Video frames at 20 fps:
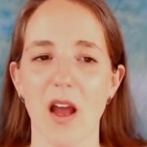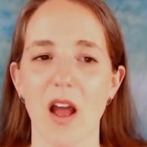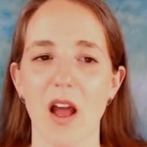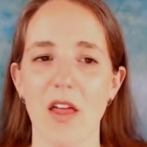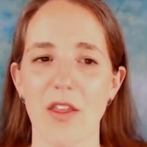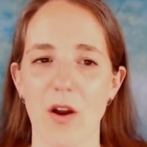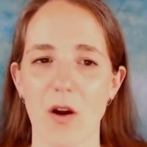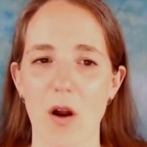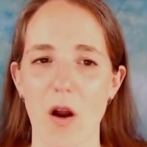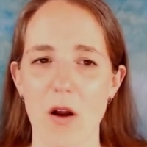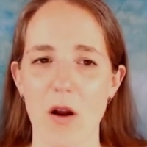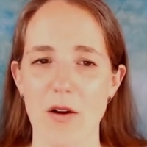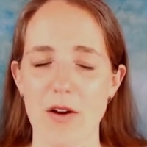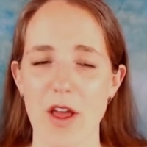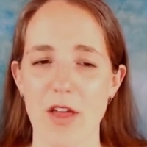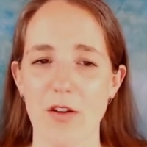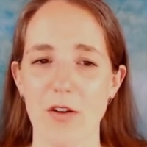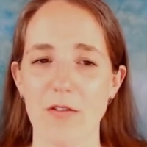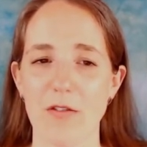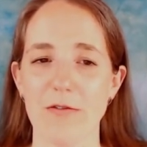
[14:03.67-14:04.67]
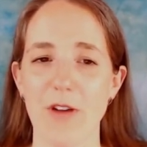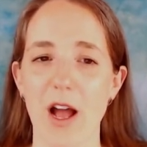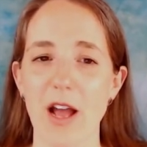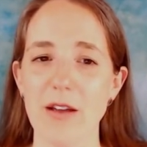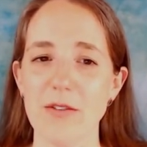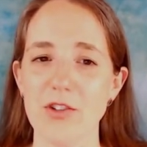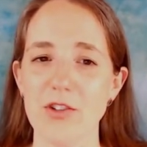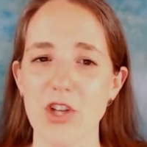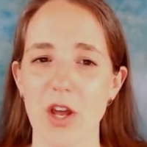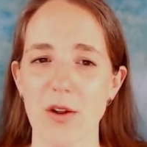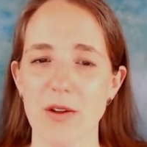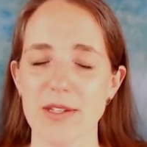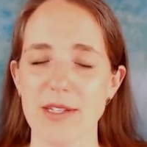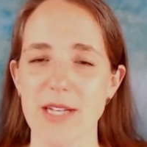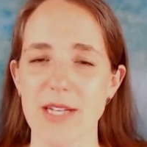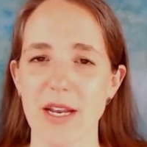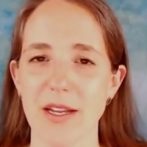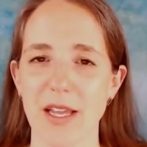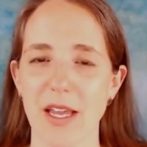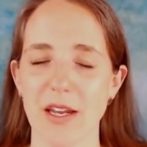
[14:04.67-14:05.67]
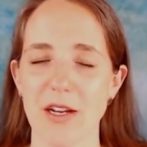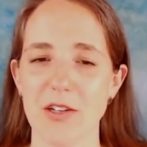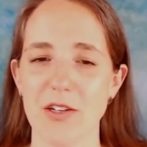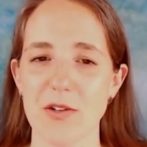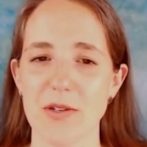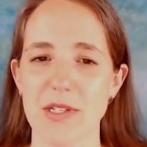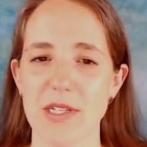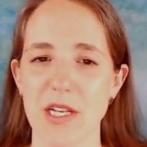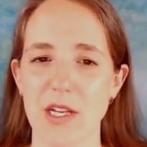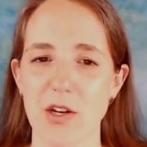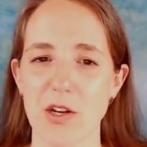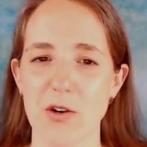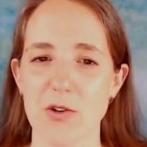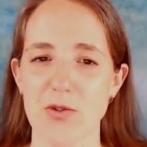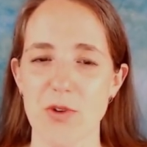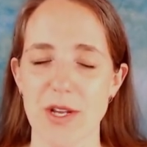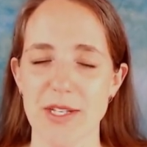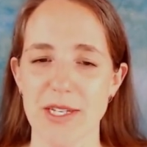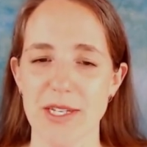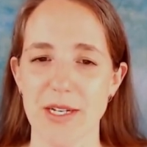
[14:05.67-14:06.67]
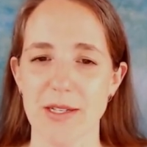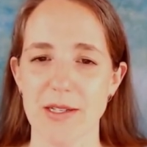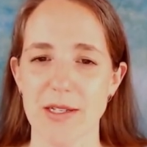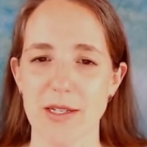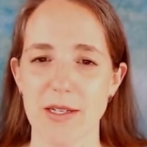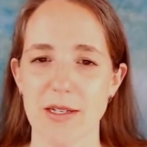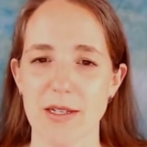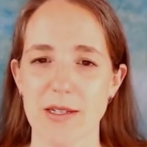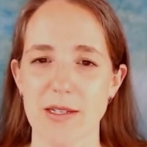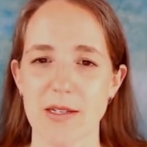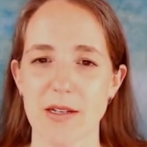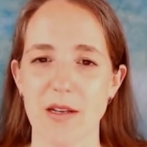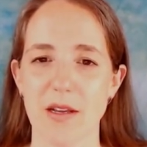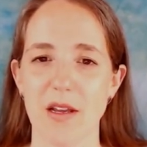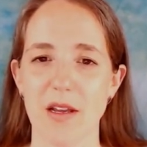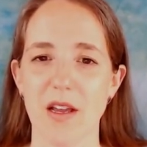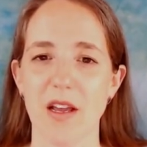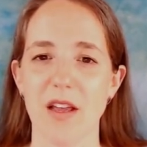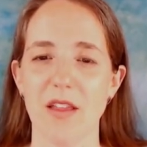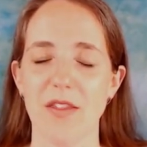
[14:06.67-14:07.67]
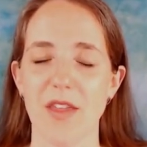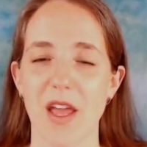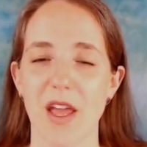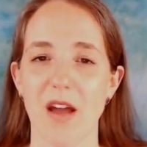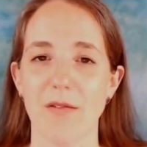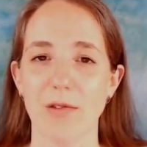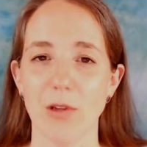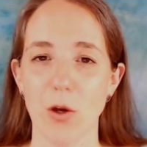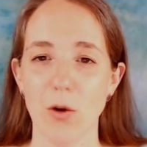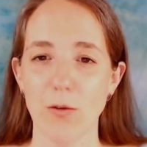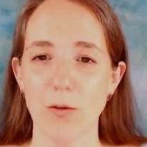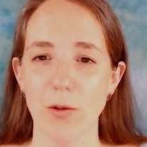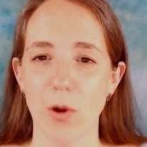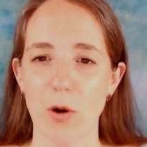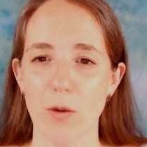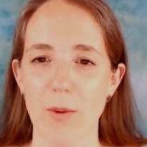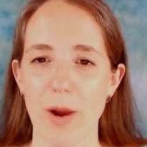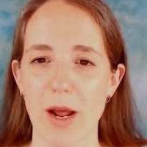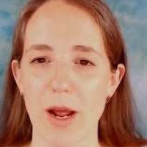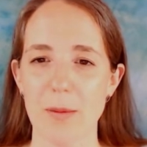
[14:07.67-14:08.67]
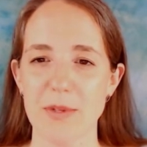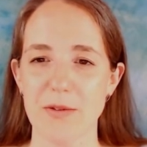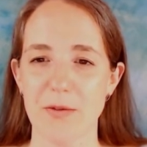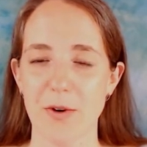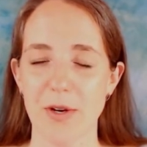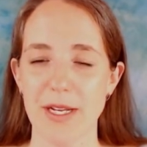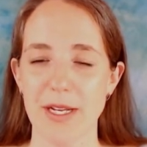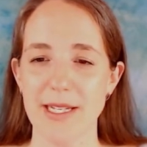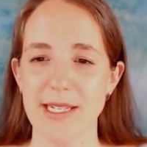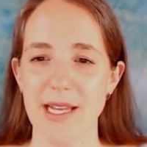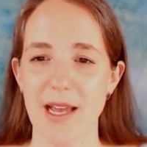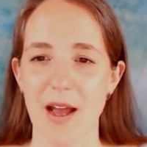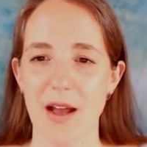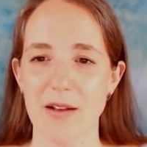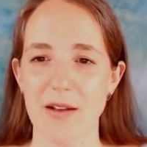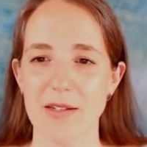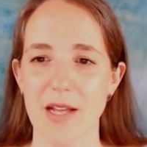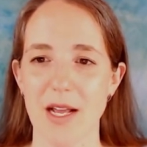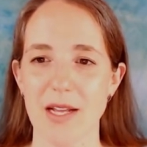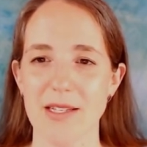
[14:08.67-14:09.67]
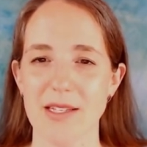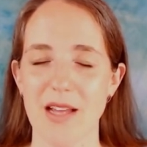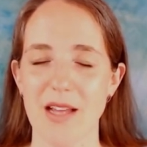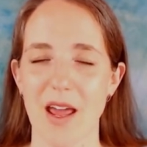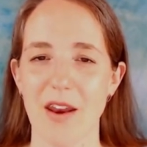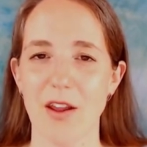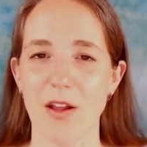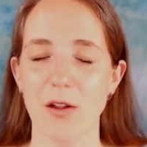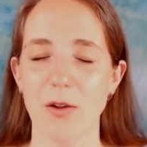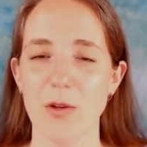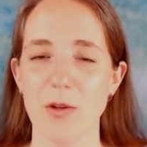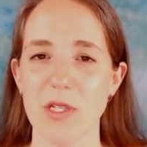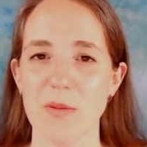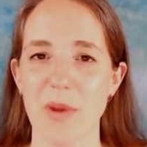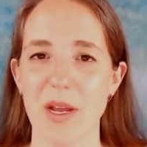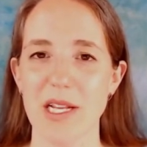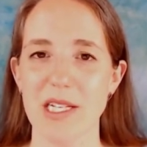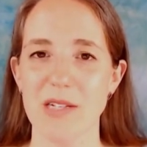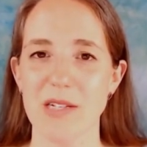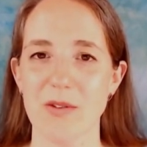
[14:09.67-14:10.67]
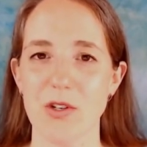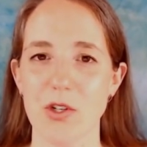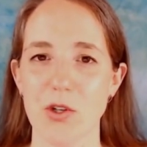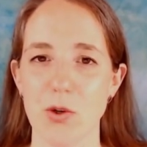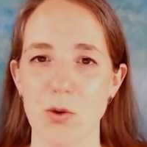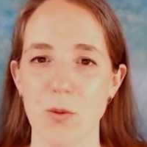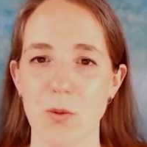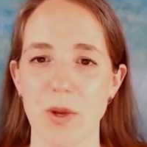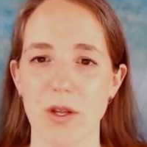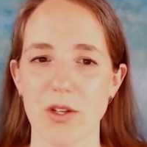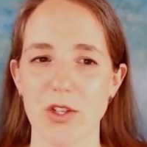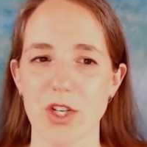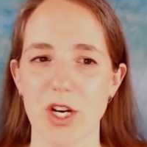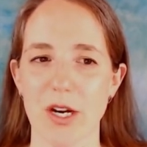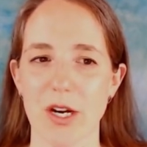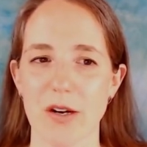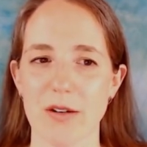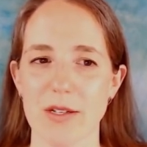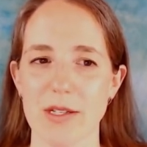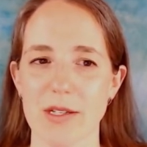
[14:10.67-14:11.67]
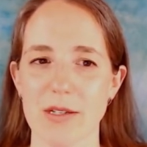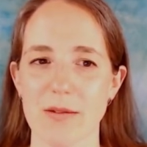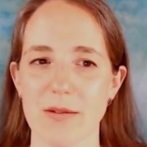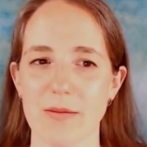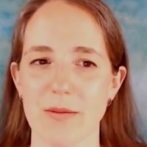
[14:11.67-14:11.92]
There are another five shuttles dedicated to seniors' residences. They have low floor ramps for easy access and include space for two wheelchairs.